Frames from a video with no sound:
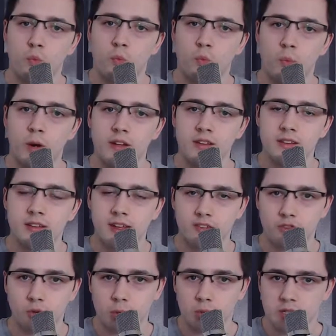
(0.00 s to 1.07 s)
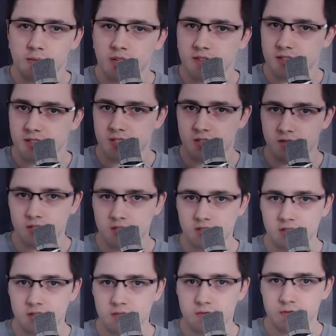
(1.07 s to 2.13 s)
when they're talking about the serious
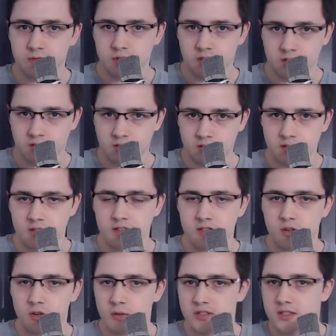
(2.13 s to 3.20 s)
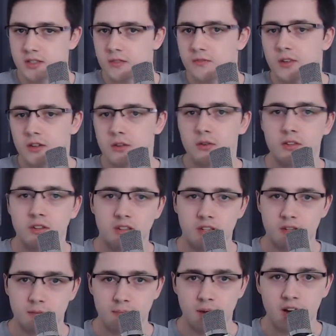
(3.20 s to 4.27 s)
stuff, there's always something going on in
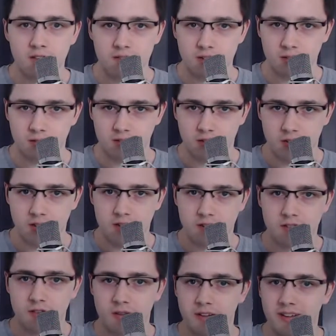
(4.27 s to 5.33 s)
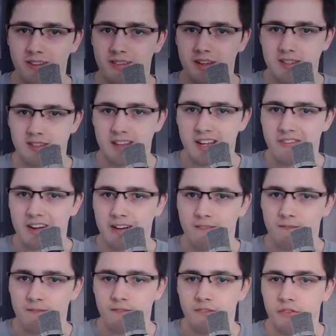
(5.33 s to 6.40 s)
the background, so there's never
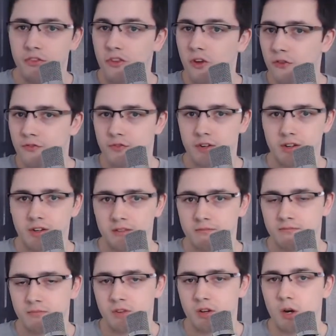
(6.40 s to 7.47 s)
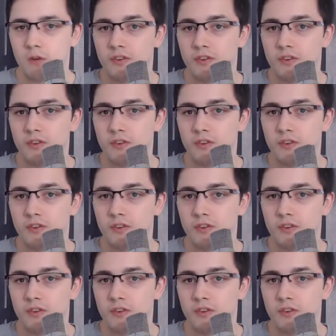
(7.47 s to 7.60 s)
nothing of